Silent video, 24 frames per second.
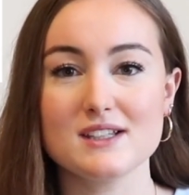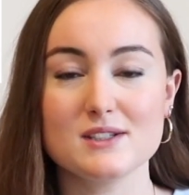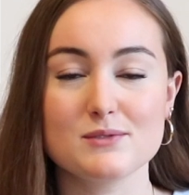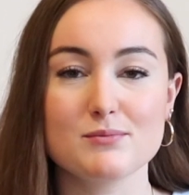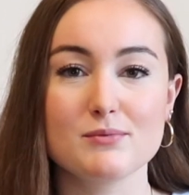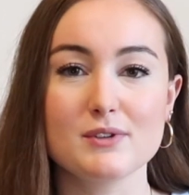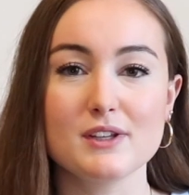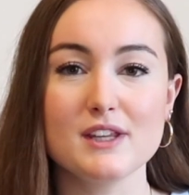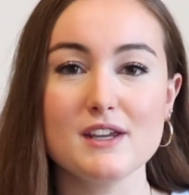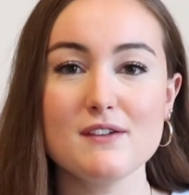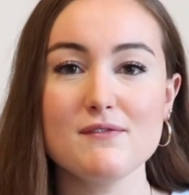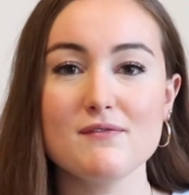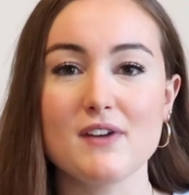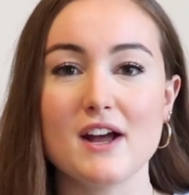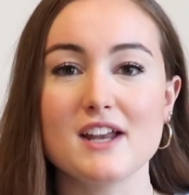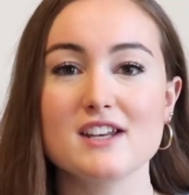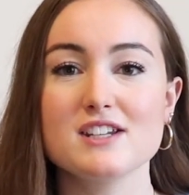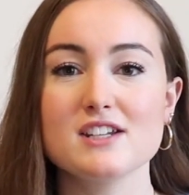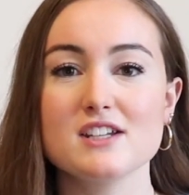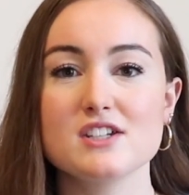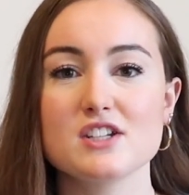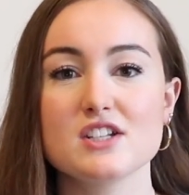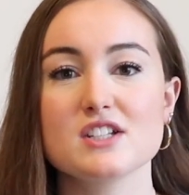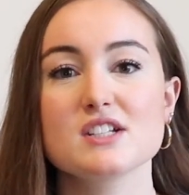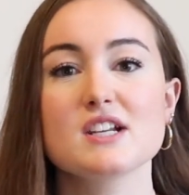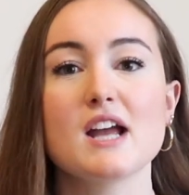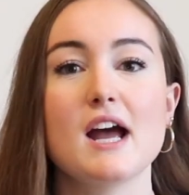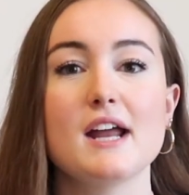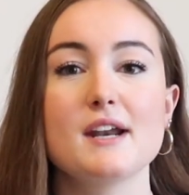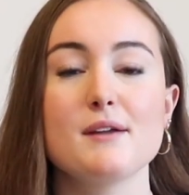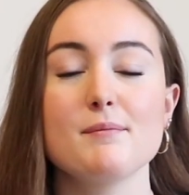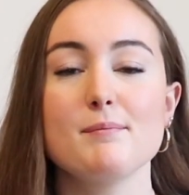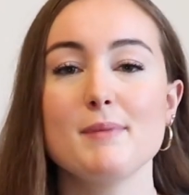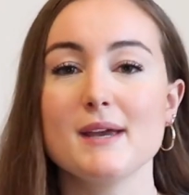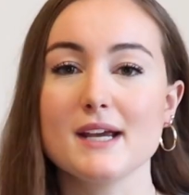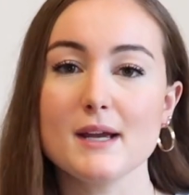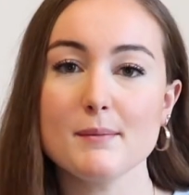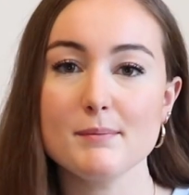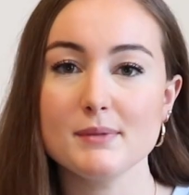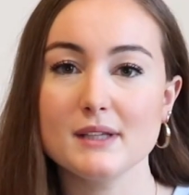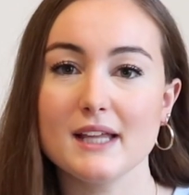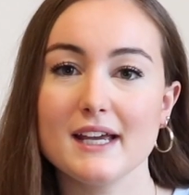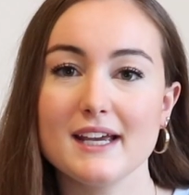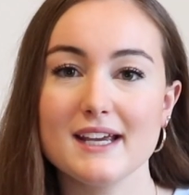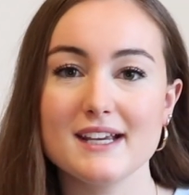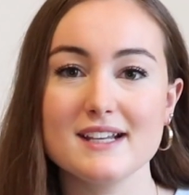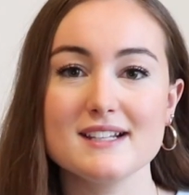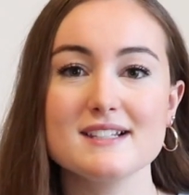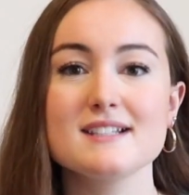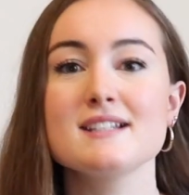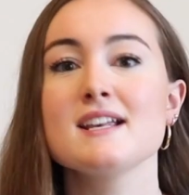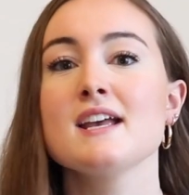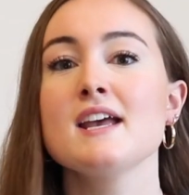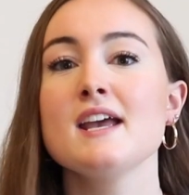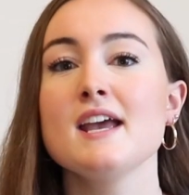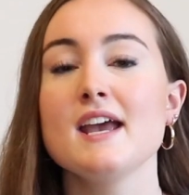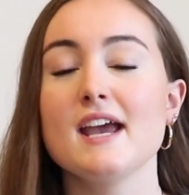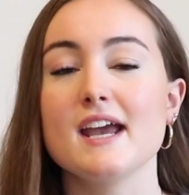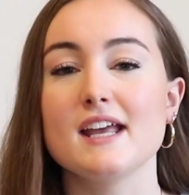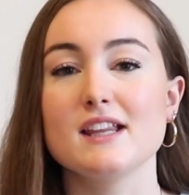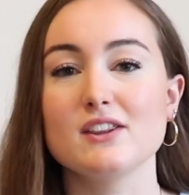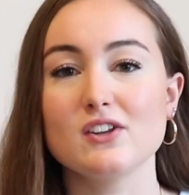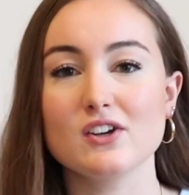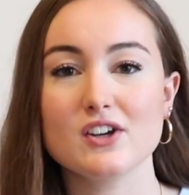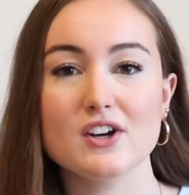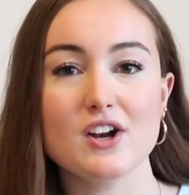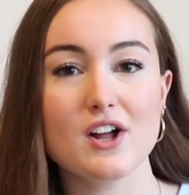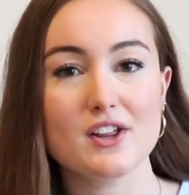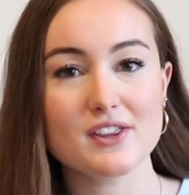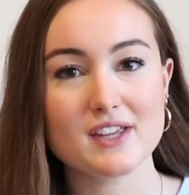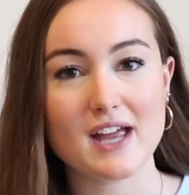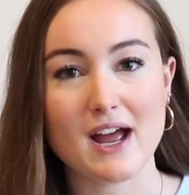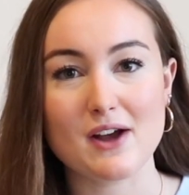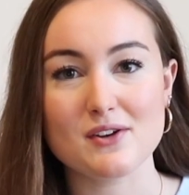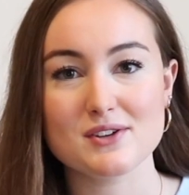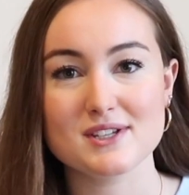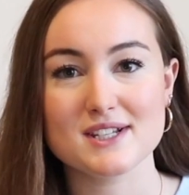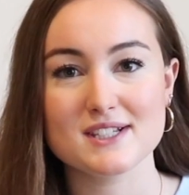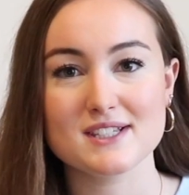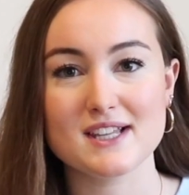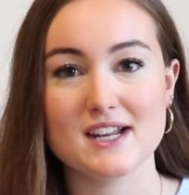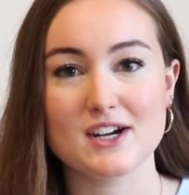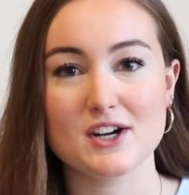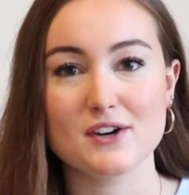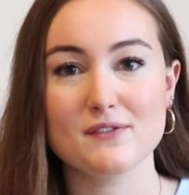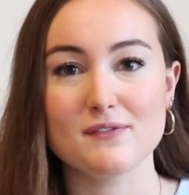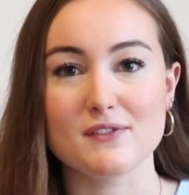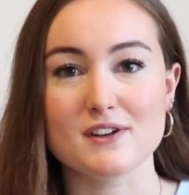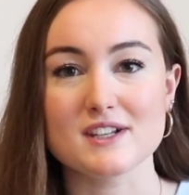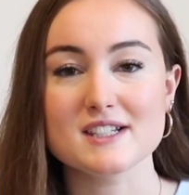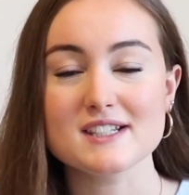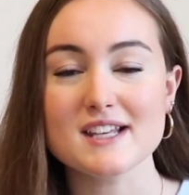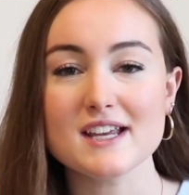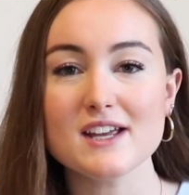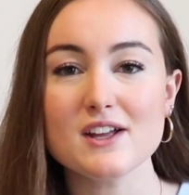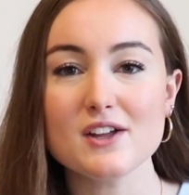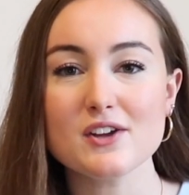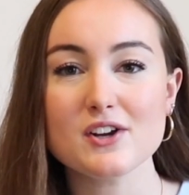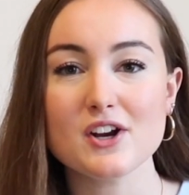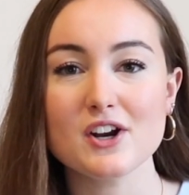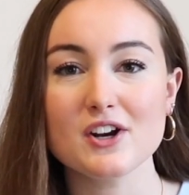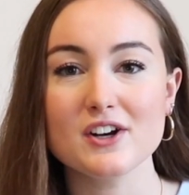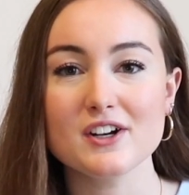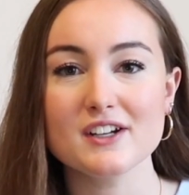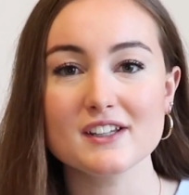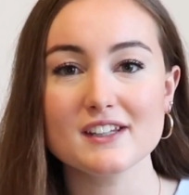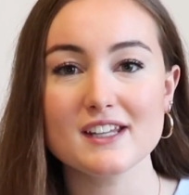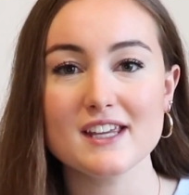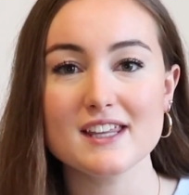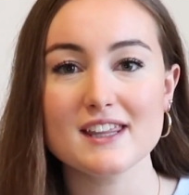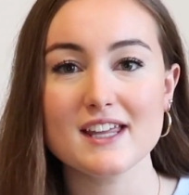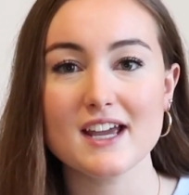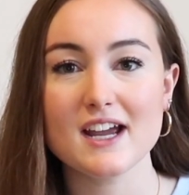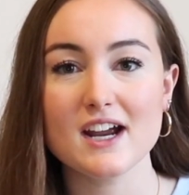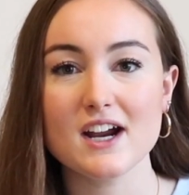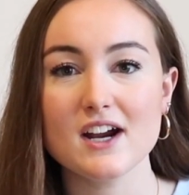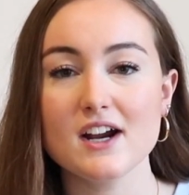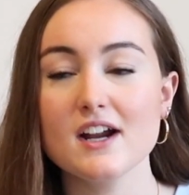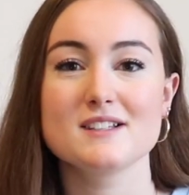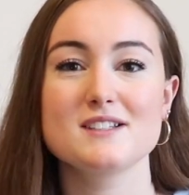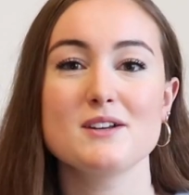It's really fun to just kind of pick a place and look at all the houses that are for sale currently there.